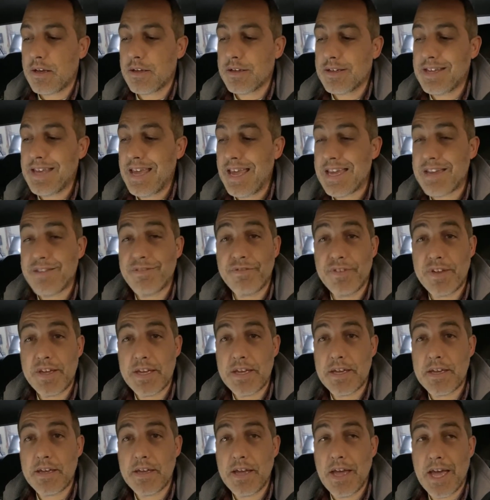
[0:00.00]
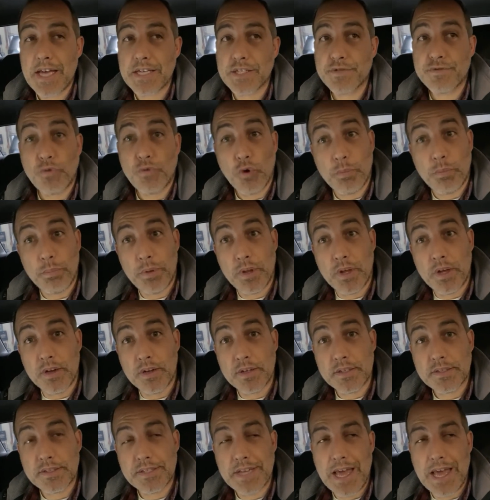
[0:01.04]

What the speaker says: KV has 4 plugs.